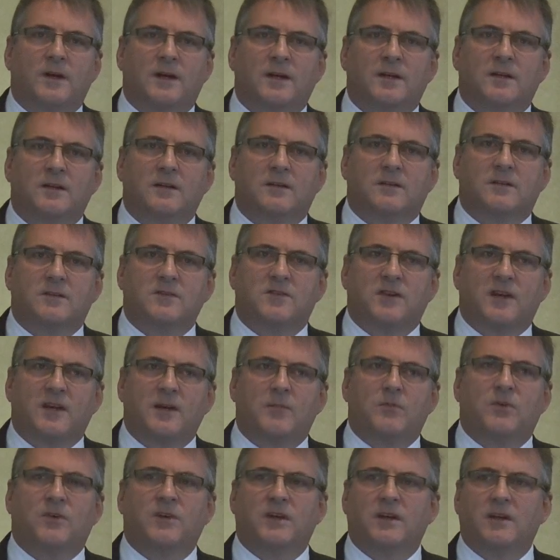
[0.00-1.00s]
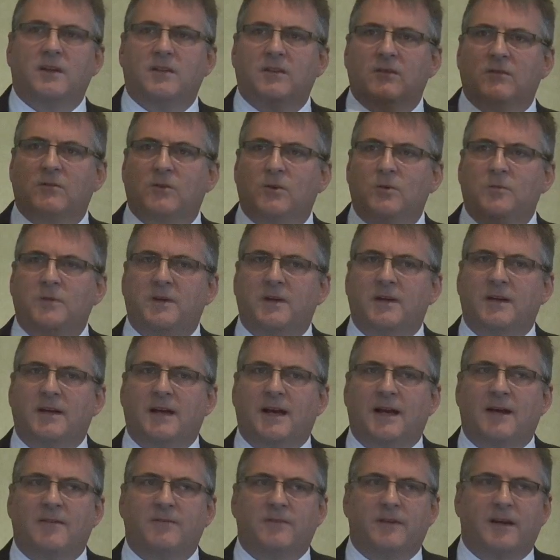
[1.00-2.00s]
And does anybody in the room here
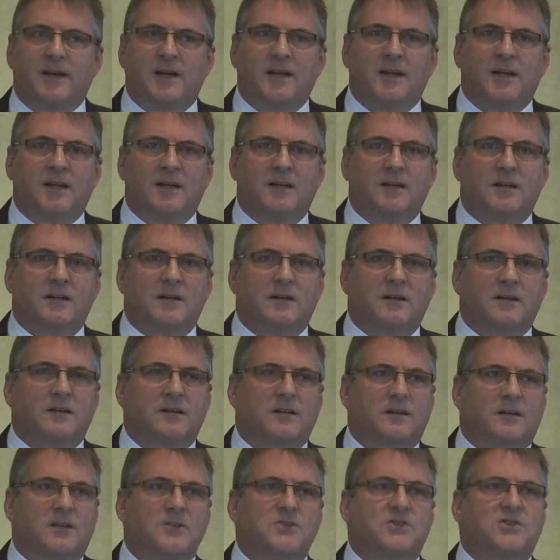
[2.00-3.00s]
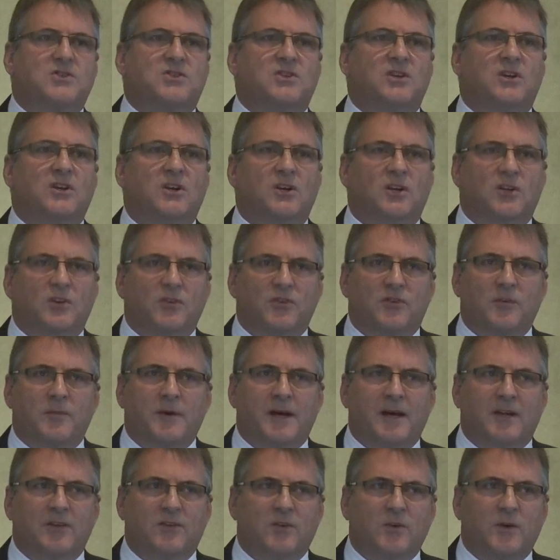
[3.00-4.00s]
have any concerns
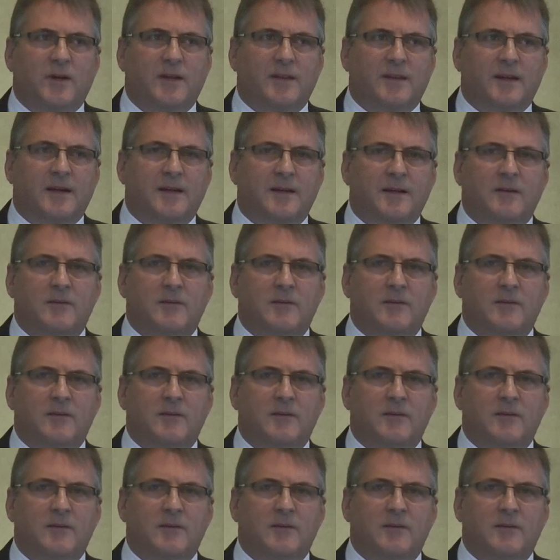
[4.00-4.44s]
about doing that?